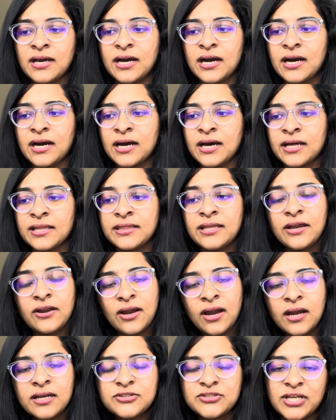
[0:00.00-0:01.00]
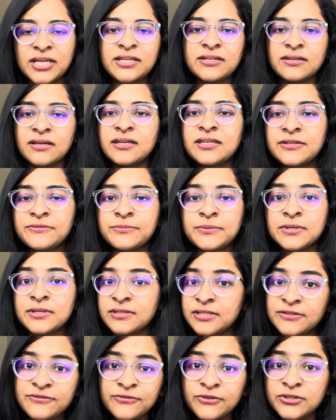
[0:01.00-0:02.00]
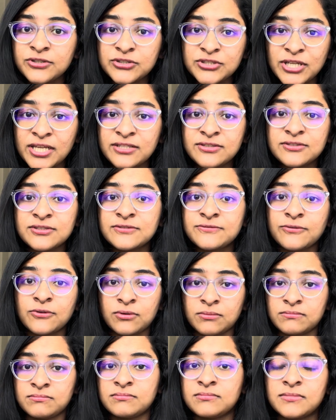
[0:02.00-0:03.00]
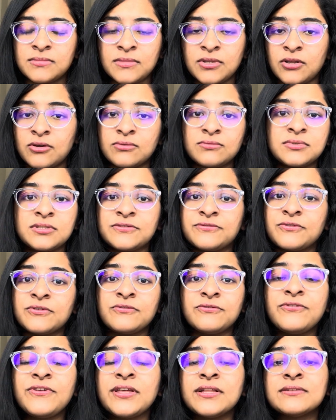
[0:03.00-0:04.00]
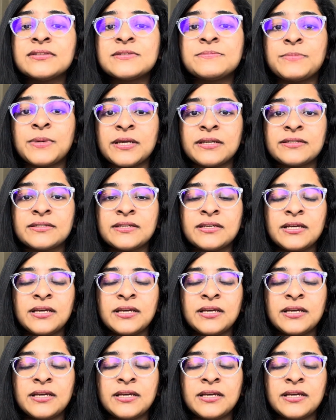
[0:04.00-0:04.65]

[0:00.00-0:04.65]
There are different changes for different fields, but